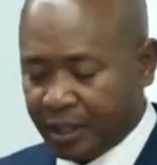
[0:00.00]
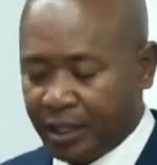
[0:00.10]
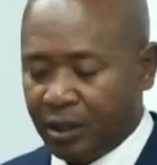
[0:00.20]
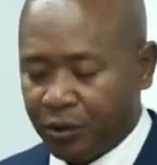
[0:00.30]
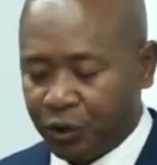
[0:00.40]
in
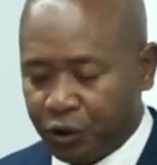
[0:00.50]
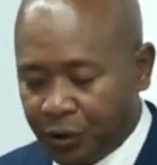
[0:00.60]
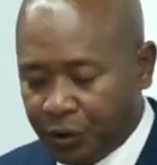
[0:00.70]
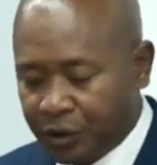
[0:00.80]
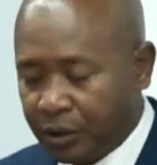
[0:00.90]
our
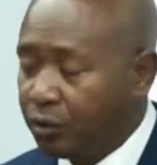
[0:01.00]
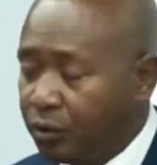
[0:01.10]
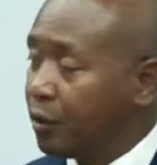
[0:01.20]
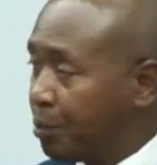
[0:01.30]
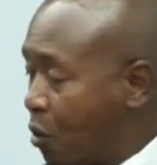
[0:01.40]
church to
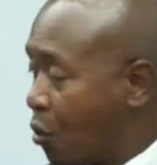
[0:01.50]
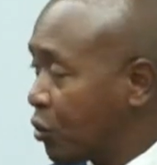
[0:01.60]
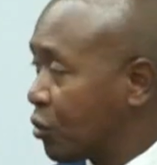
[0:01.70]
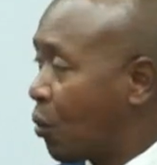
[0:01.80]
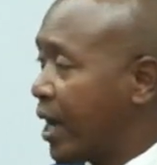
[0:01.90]

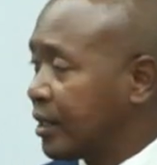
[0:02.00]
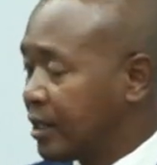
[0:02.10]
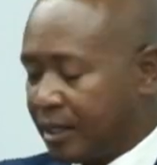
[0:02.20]
report what